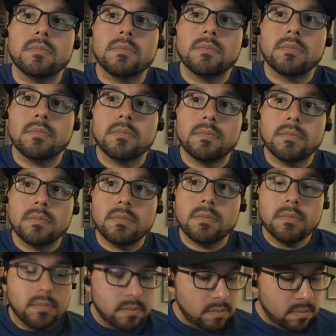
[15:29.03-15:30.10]

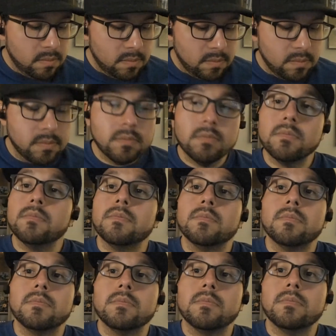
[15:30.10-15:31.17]

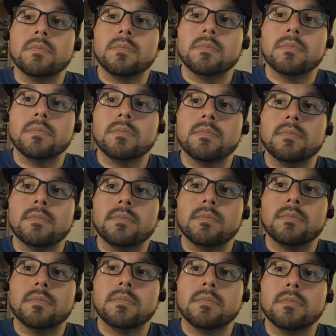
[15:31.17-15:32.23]

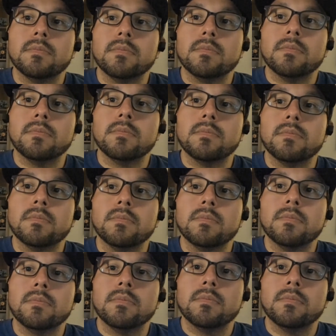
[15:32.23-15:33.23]
[no speech]